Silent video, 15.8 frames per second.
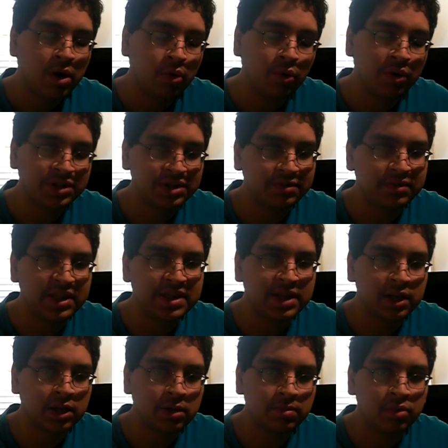was if he
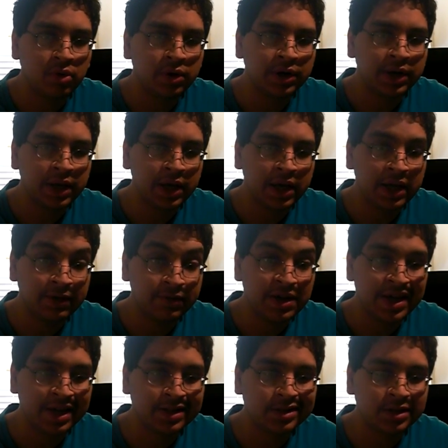
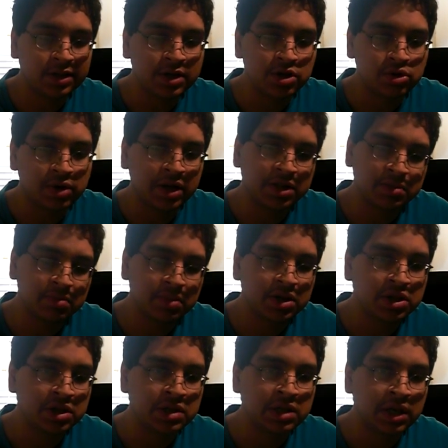instant
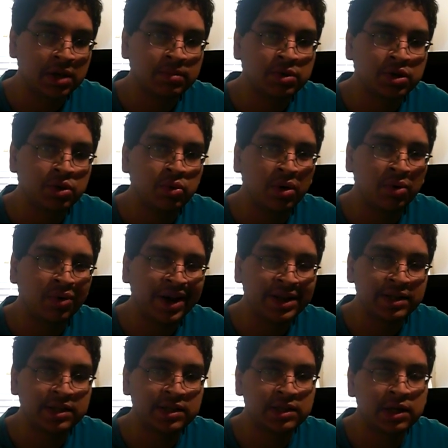transmissioned him to a
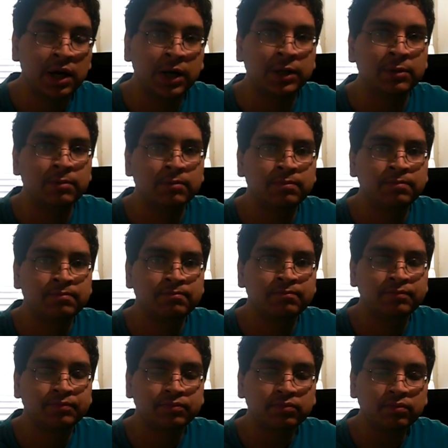red sun.
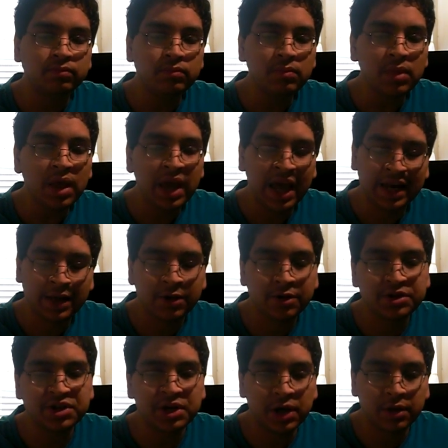And
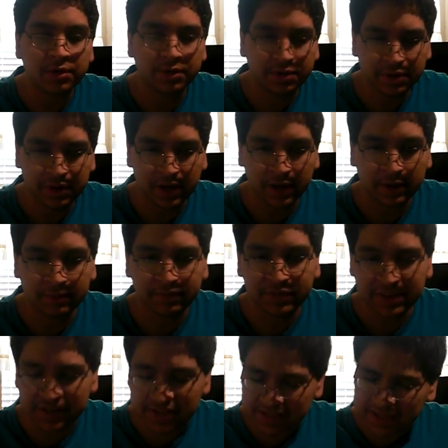here's another thing,
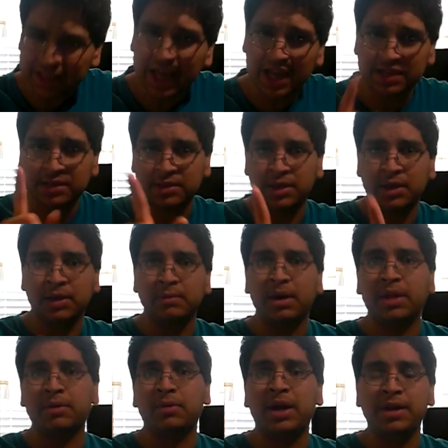and this is the last thing,
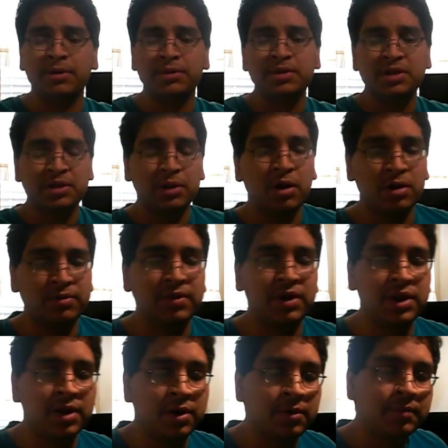by the way. I know this is a long
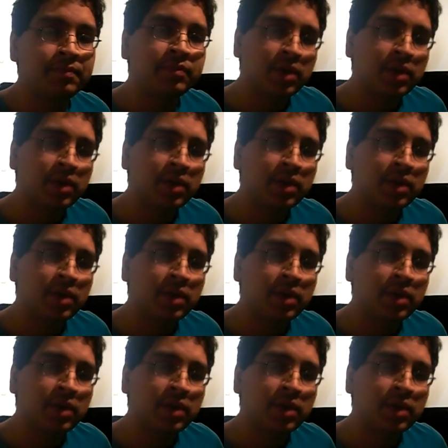video.